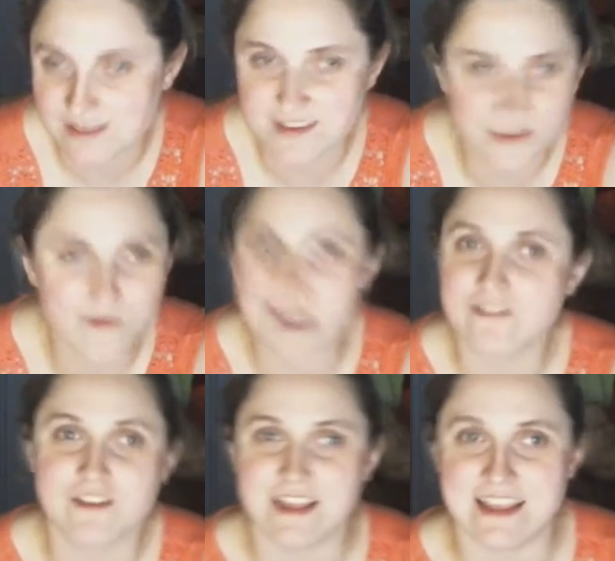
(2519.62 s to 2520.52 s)
Don't
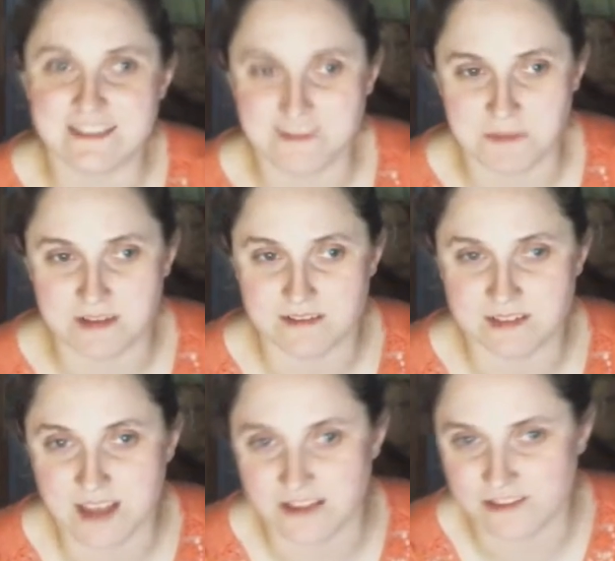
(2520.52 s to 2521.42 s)
ever let somebody
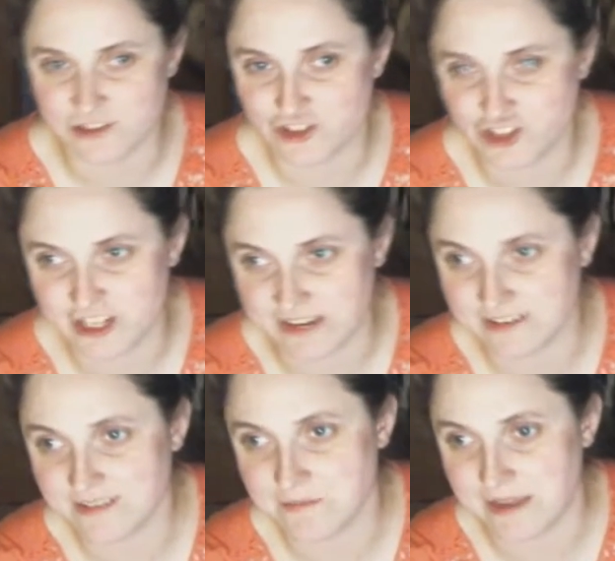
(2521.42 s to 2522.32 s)
else color your
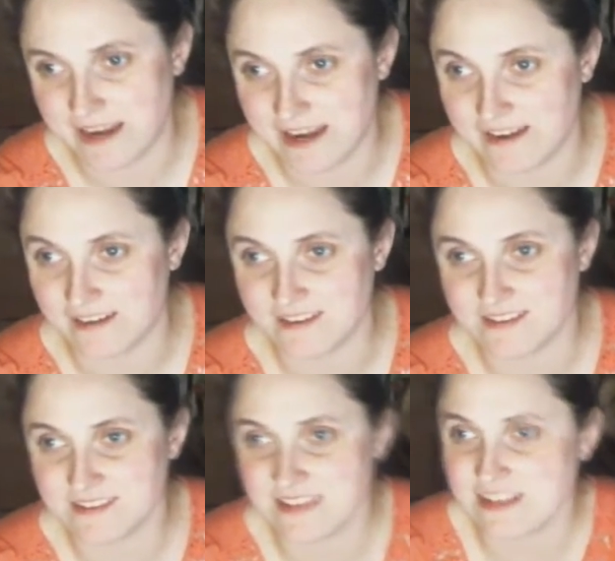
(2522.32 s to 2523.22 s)
shit by hand,
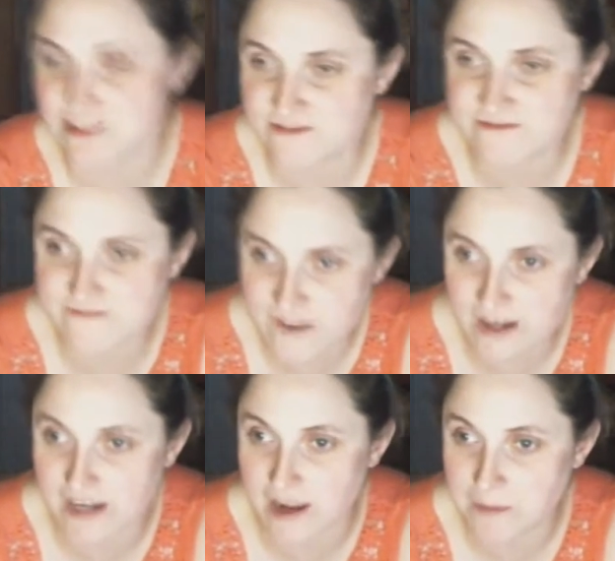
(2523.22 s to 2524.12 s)
because then they just
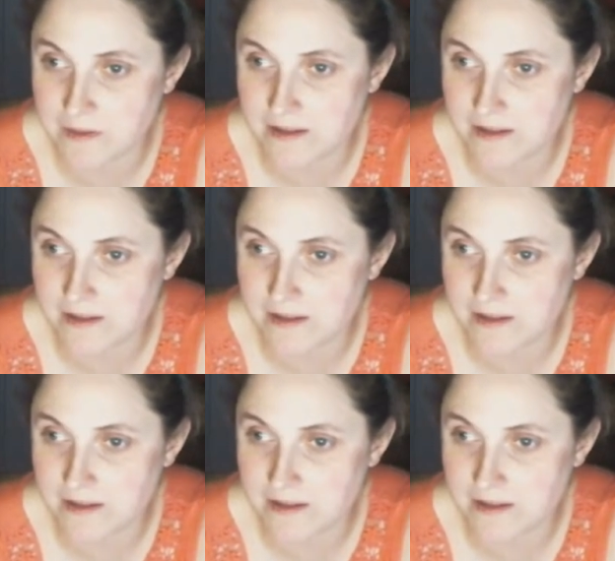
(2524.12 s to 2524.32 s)
fuck it up.